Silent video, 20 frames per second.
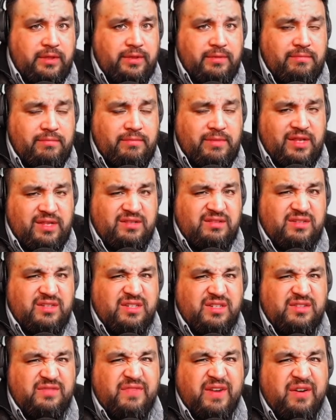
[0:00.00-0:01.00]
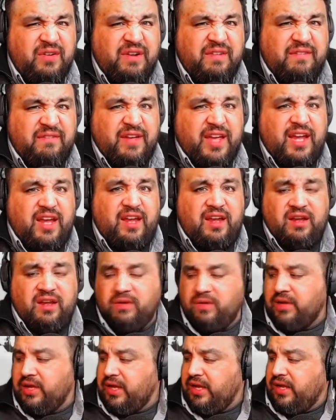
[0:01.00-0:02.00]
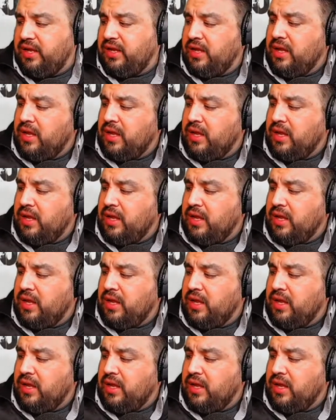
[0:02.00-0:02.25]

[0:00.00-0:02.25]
It's just very vague, okay?